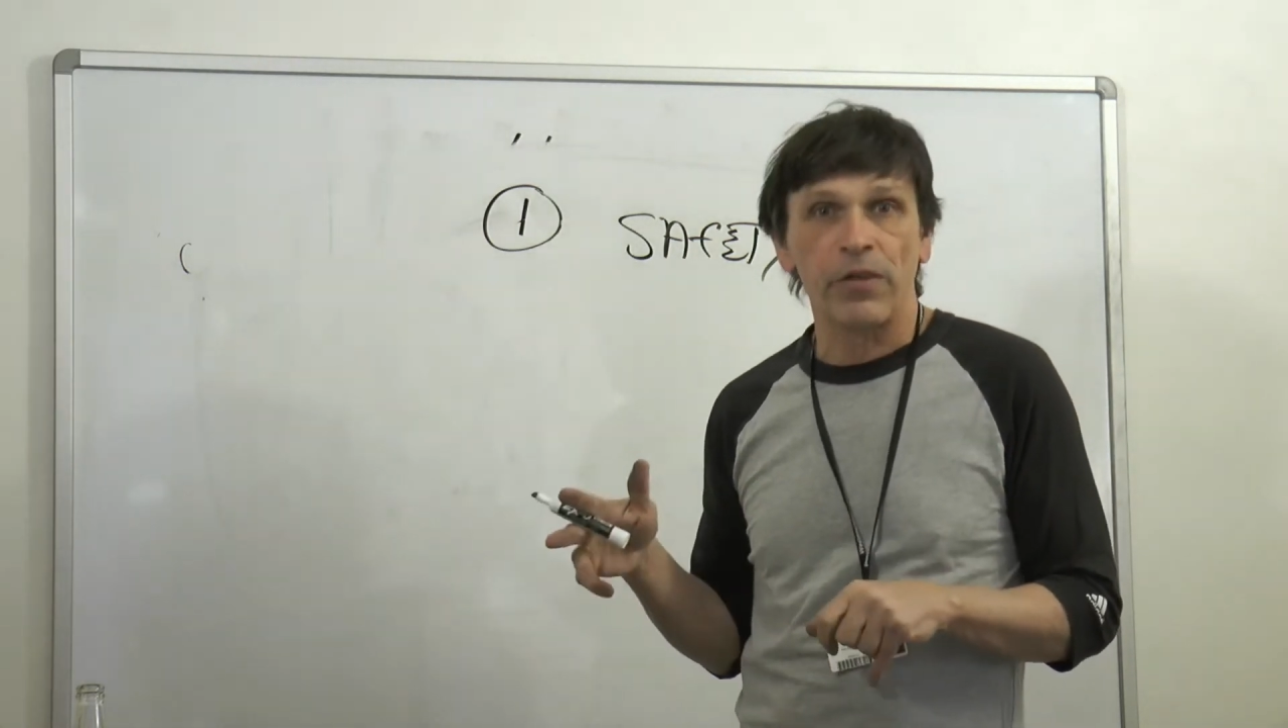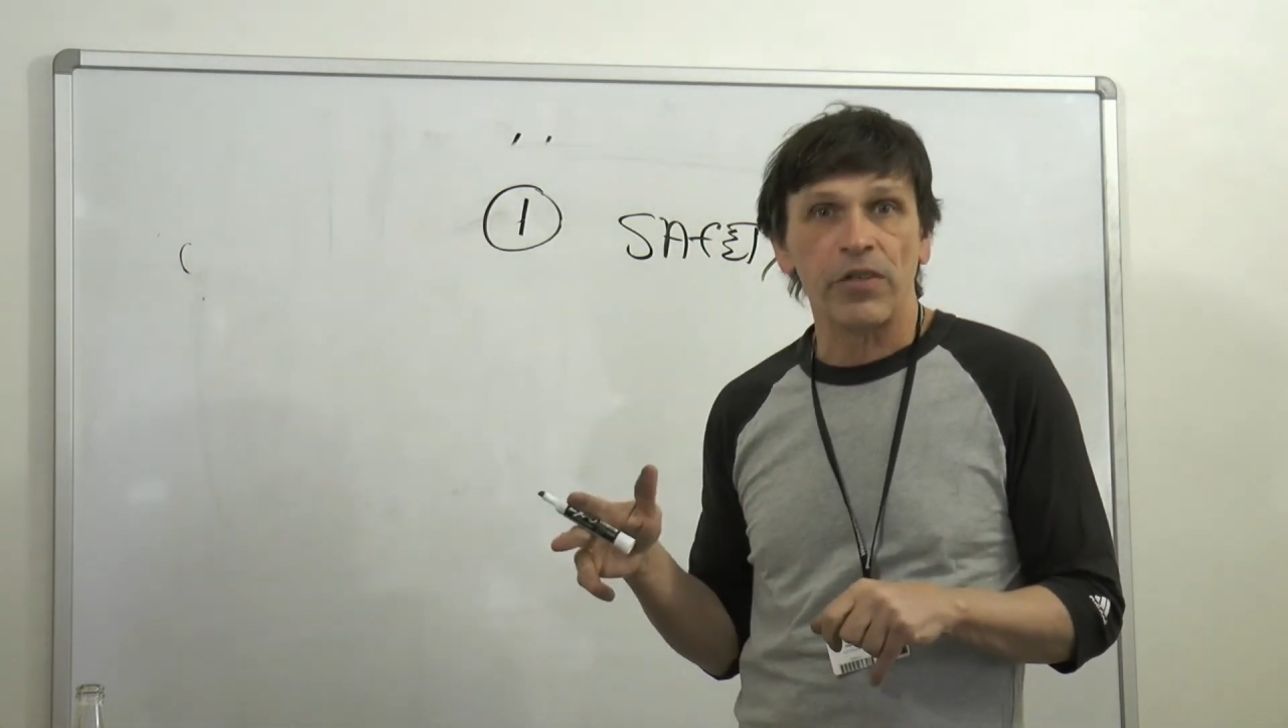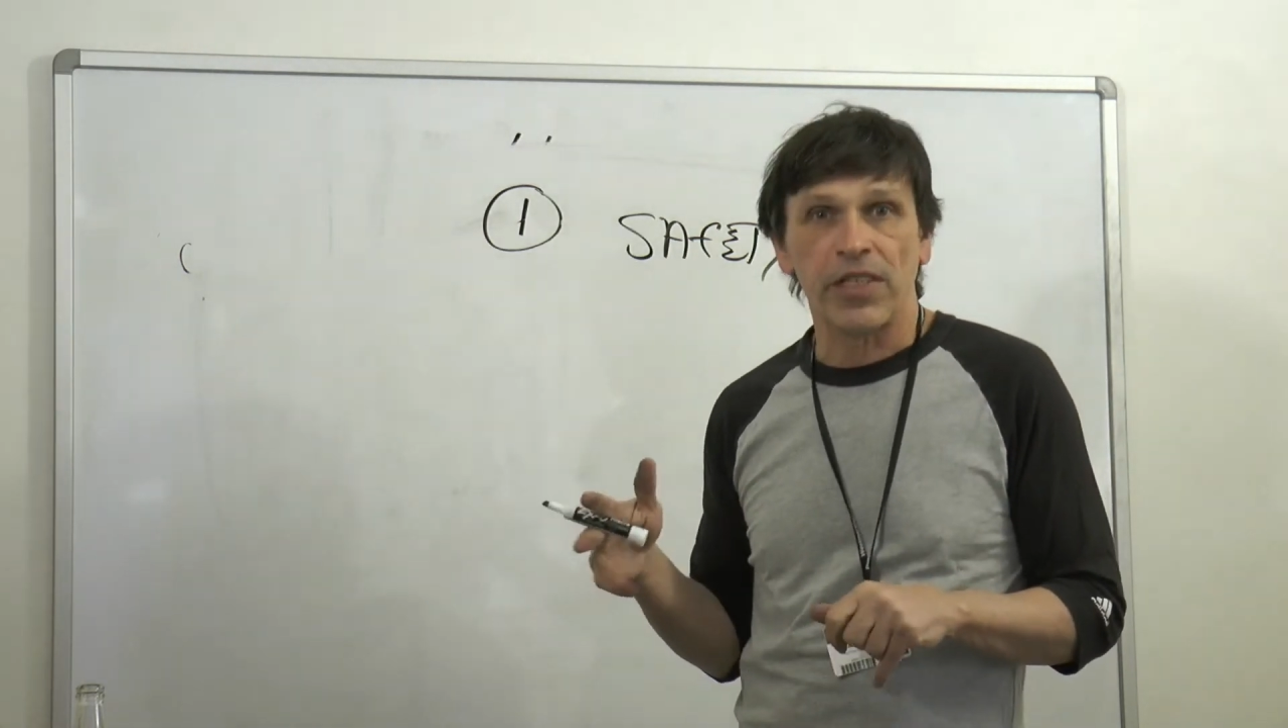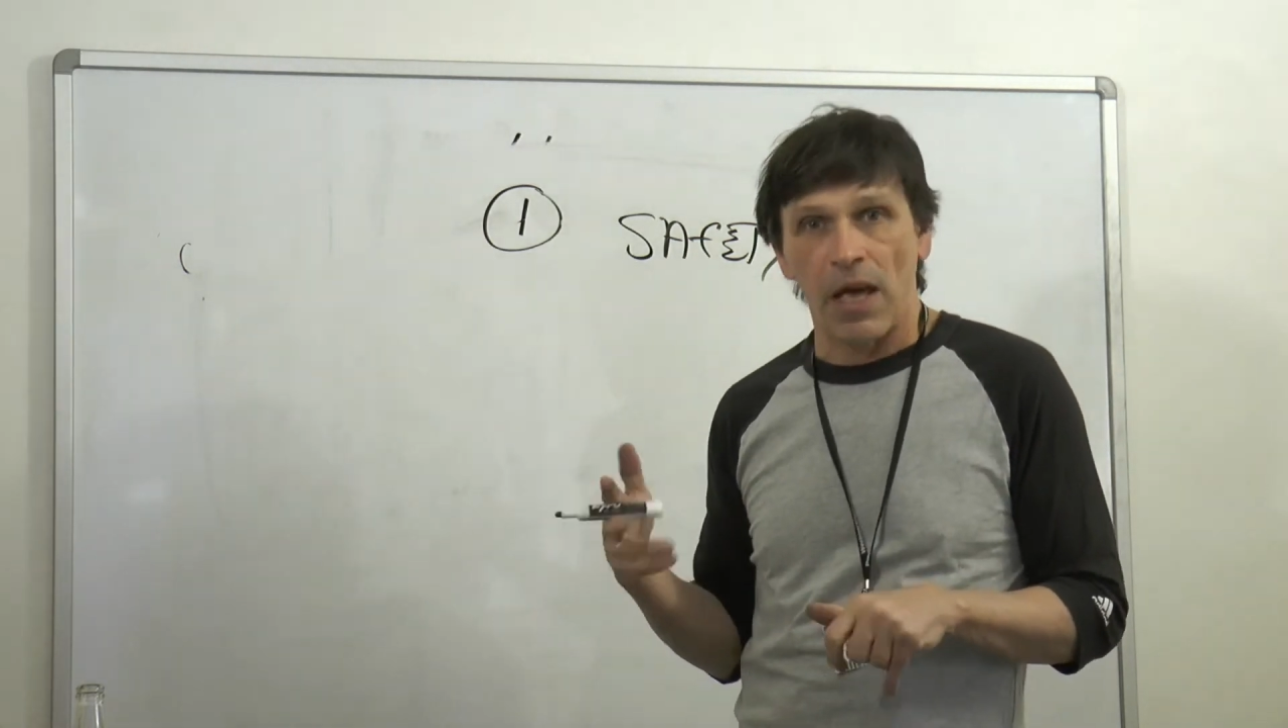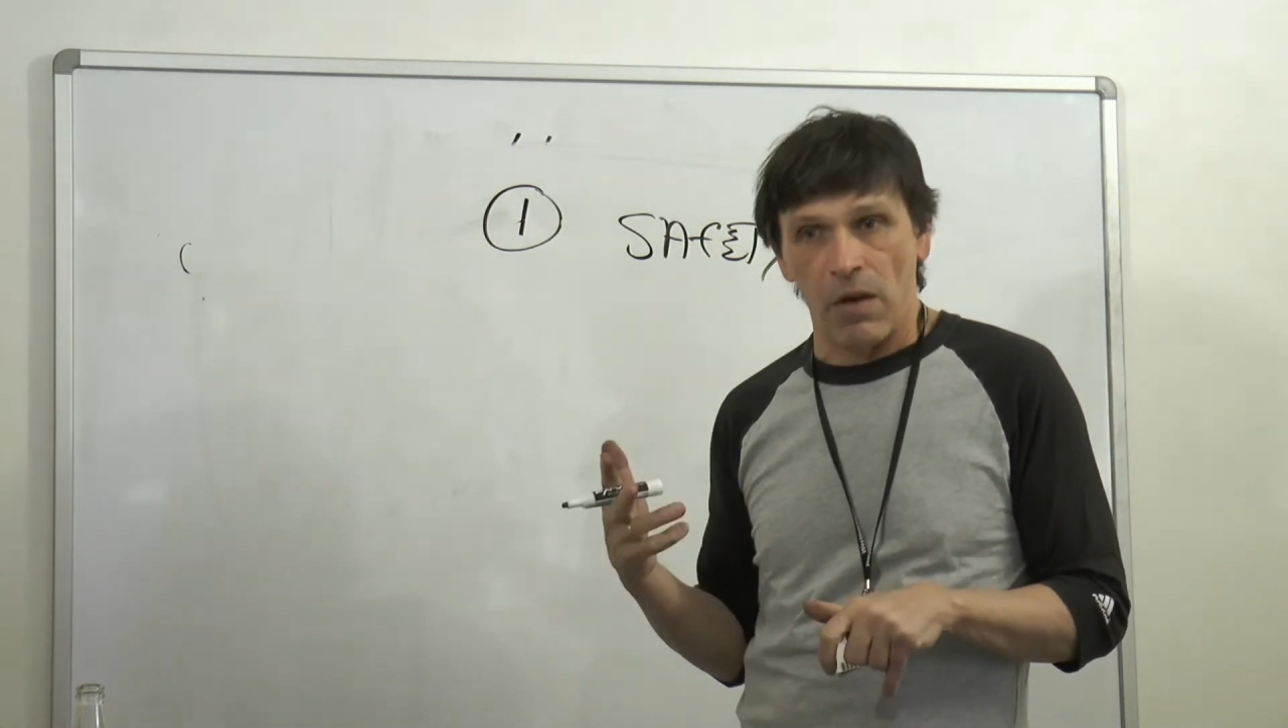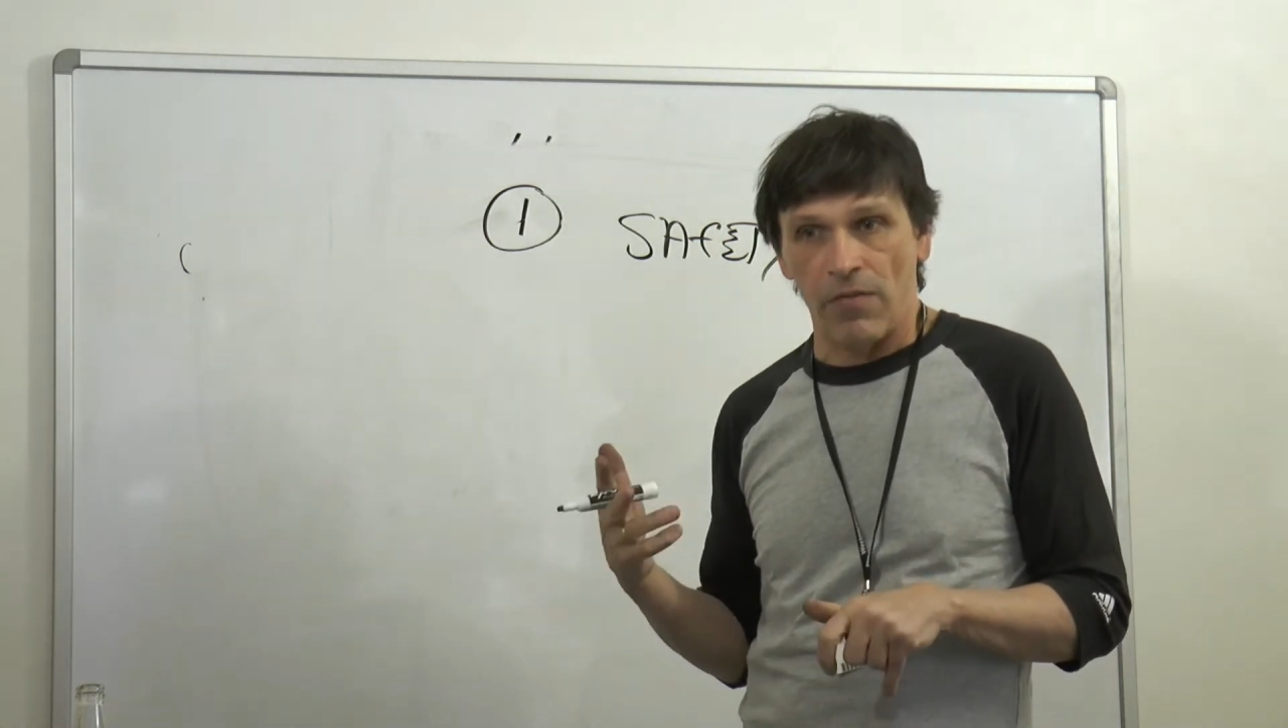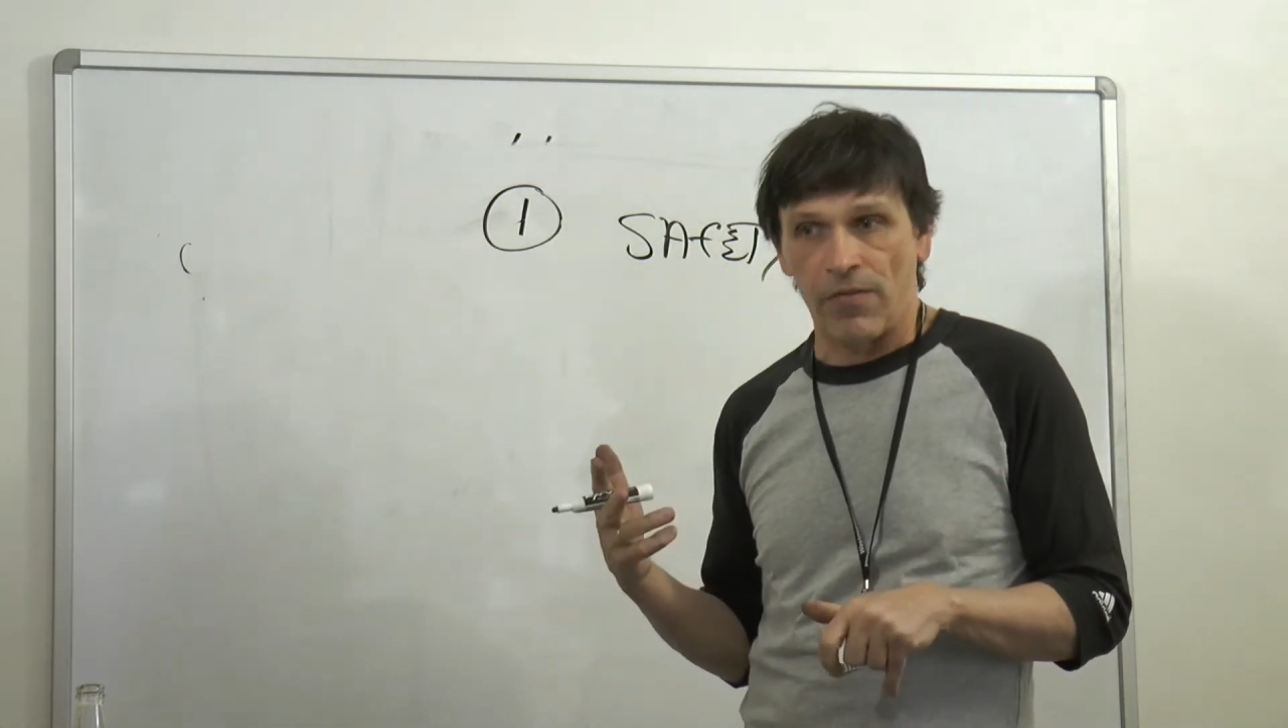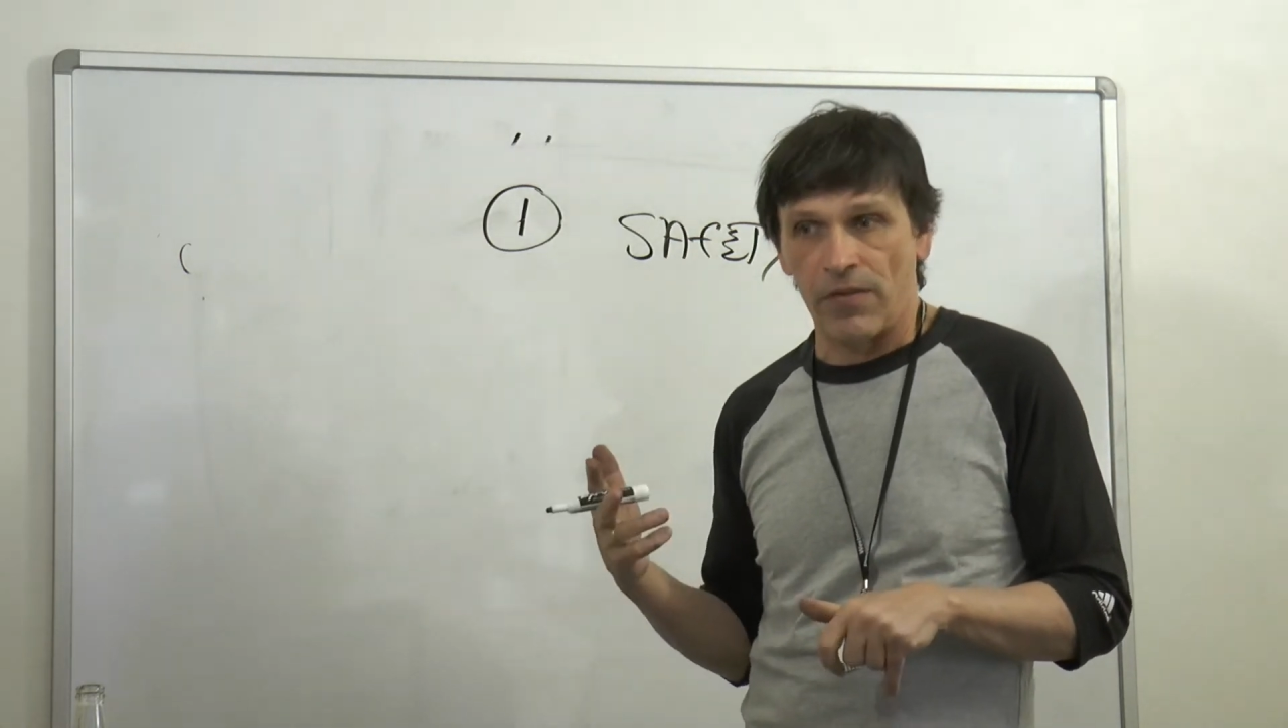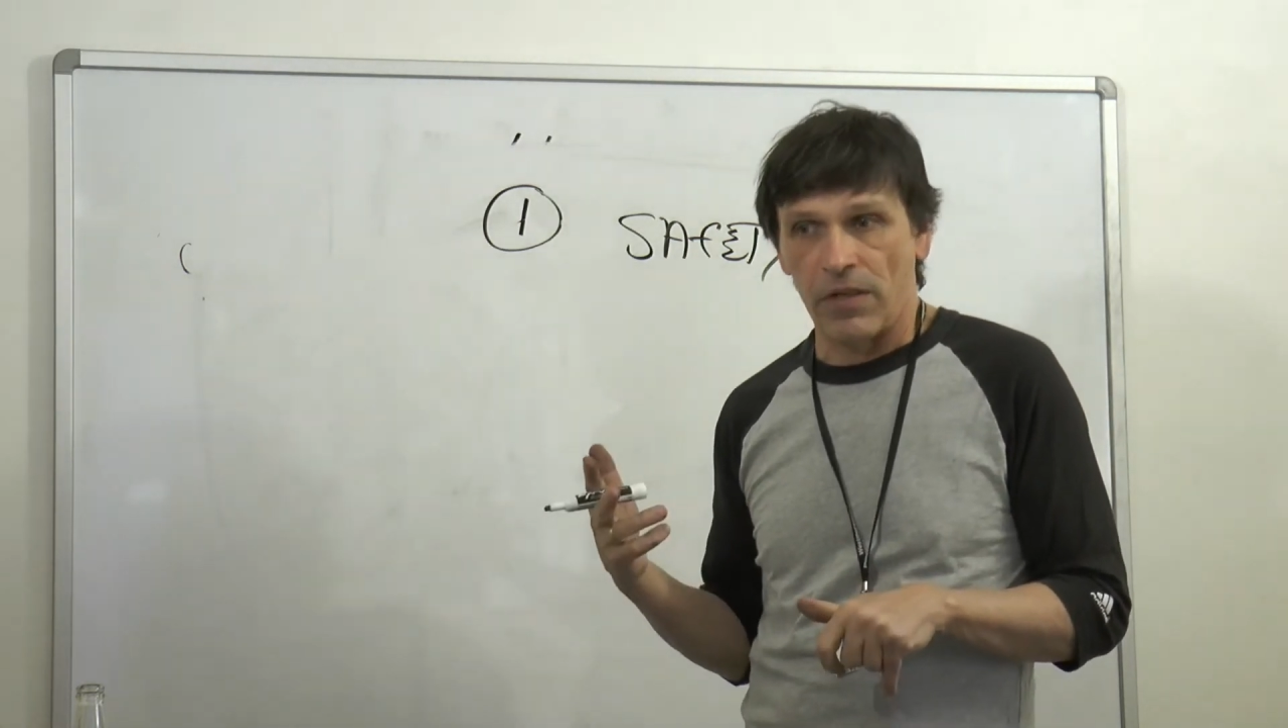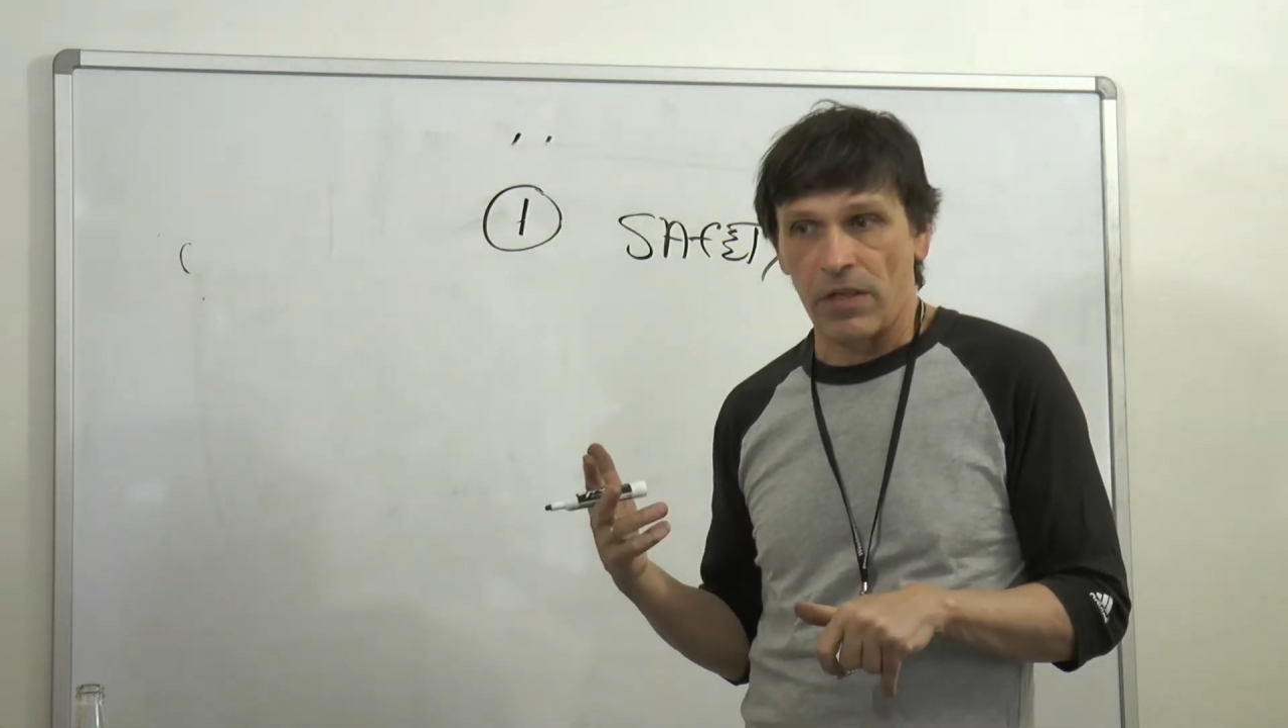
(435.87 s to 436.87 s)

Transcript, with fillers: yourself,